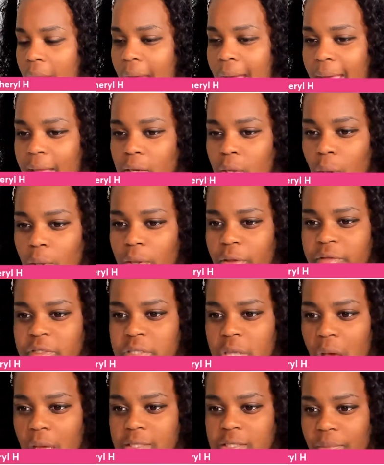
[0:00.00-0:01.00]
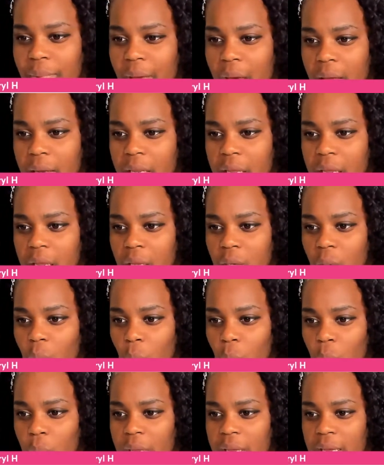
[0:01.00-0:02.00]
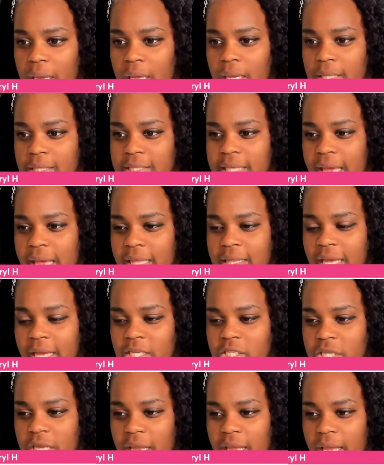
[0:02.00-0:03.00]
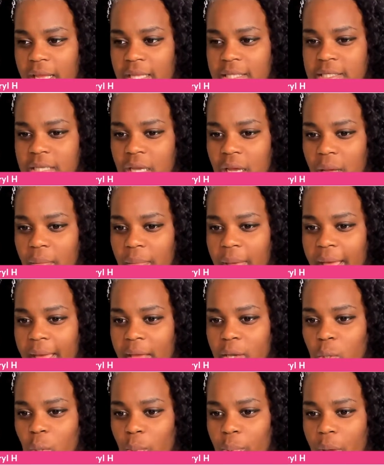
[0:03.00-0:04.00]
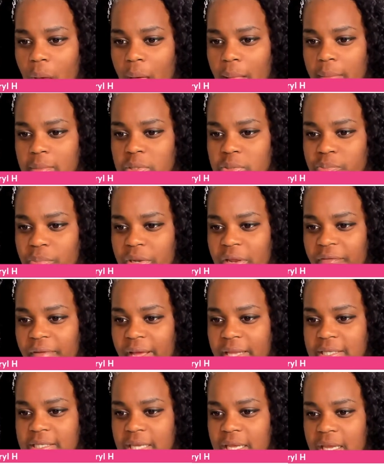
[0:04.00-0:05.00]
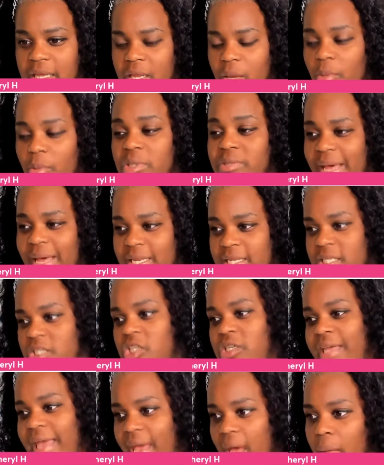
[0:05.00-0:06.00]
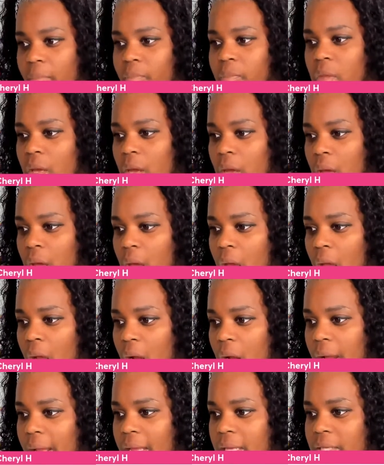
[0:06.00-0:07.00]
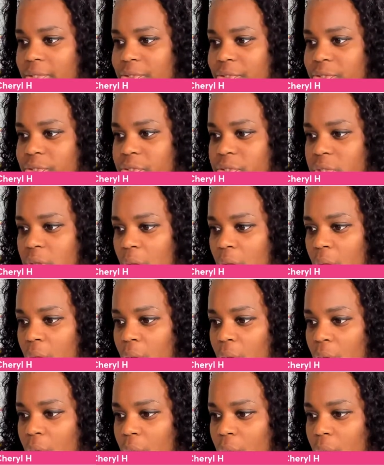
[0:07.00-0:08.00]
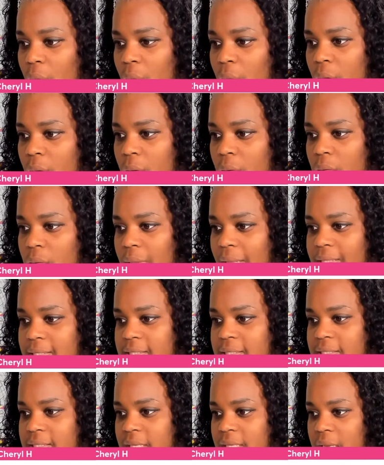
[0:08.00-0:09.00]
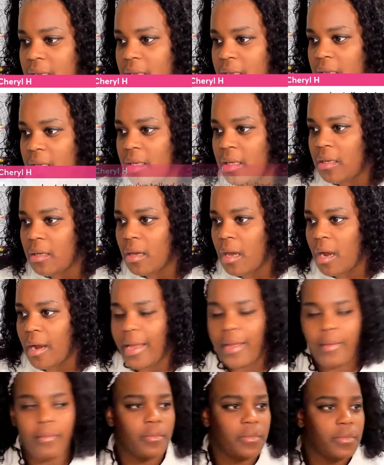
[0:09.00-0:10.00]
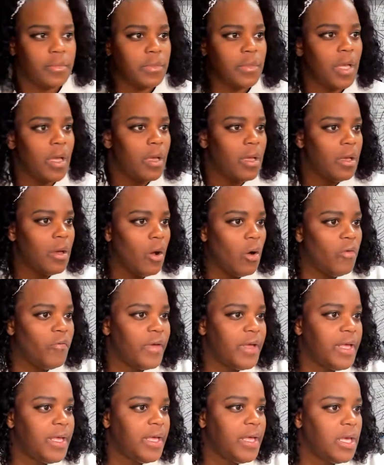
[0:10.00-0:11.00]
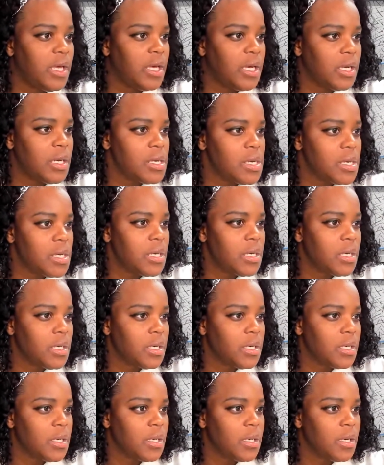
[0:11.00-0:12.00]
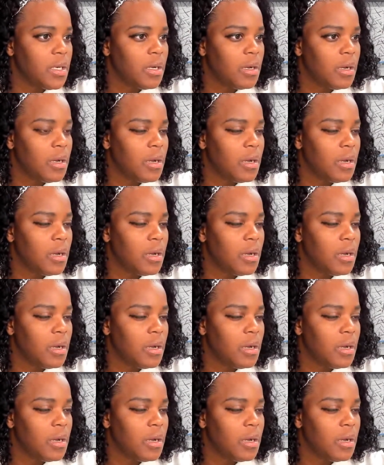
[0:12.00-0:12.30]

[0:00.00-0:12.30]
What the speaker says: I know you've talked about it. We take that chance. I had no problems, but if I did, it was my decision. Yeah. All right. So let's see. All right. Over here.